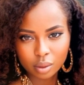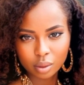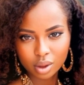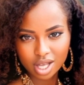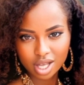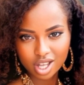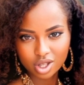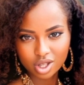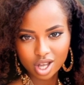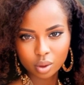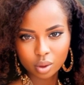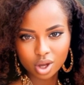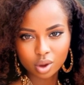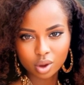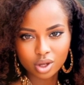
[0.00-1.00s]
potentially
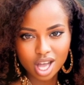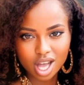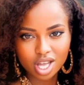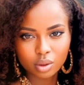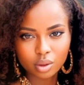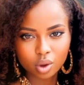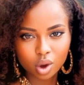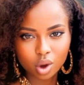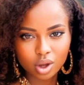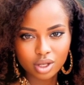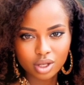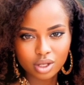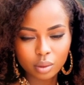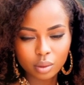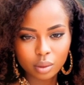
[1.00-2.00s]
reducing its role,